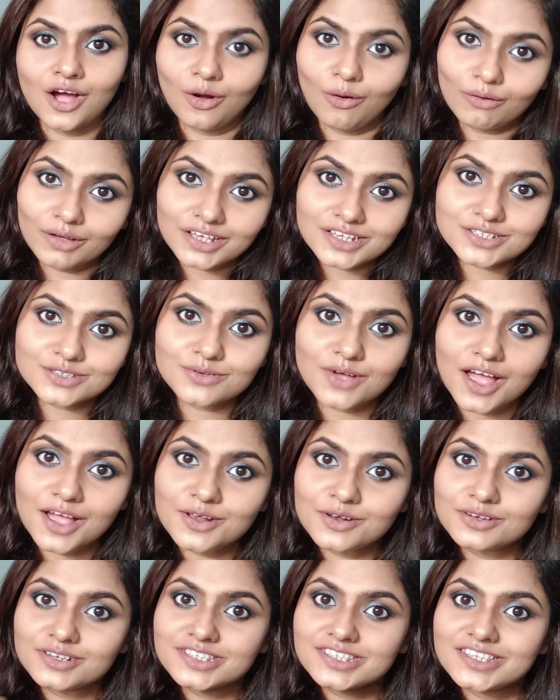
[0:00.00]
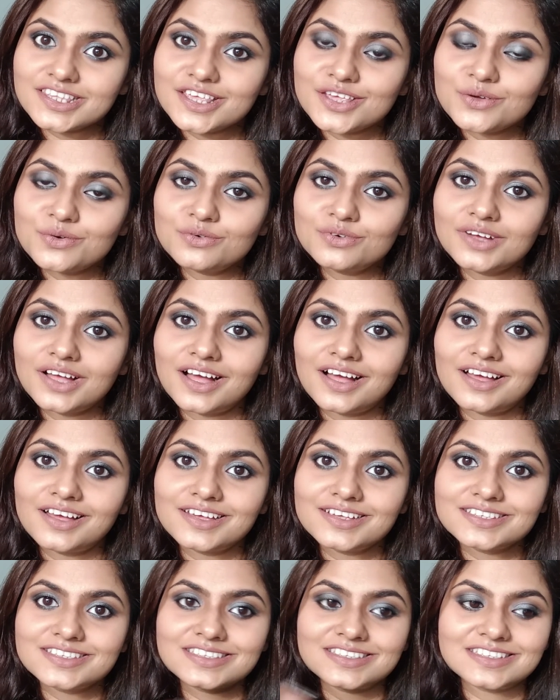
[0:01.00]
Okay, so I'll see you
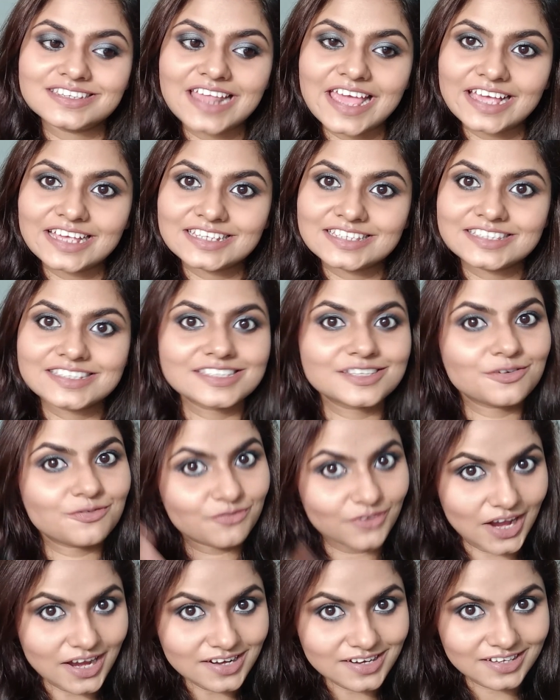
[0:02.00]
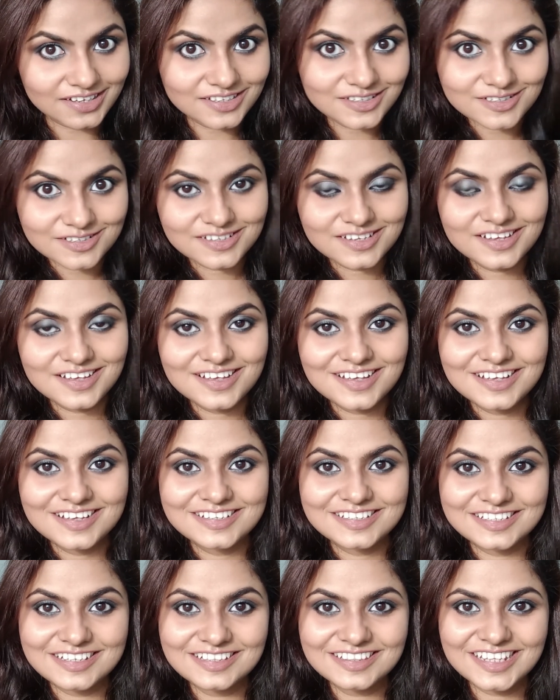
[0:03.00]
guys next Friday.
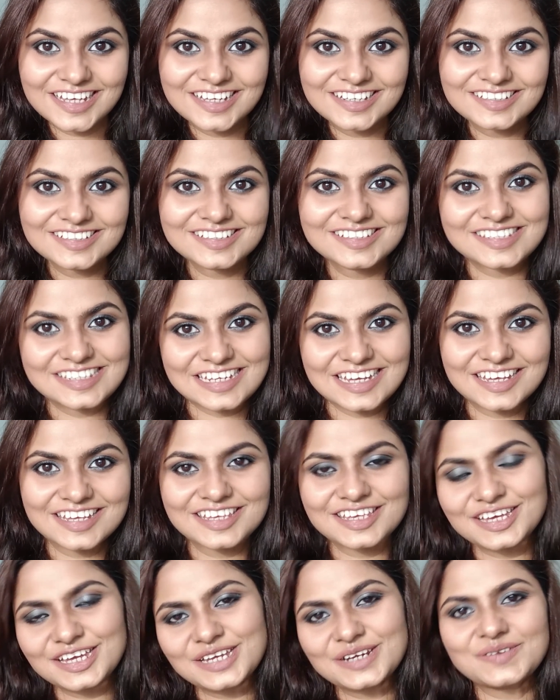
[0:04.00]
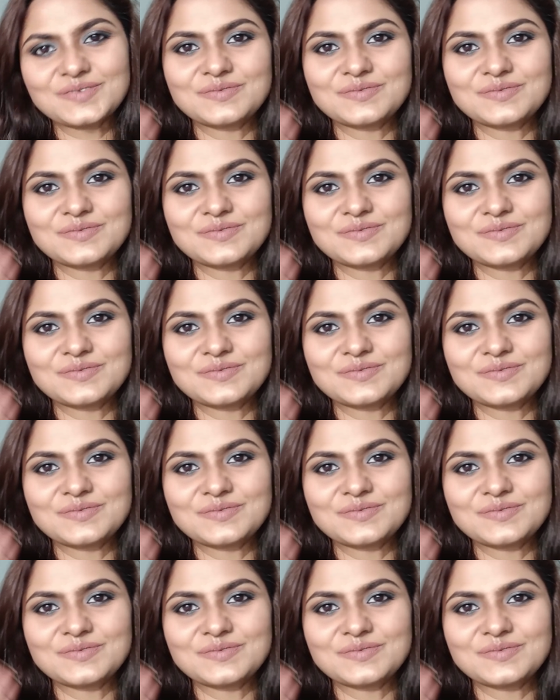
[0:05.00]
Till then, take care.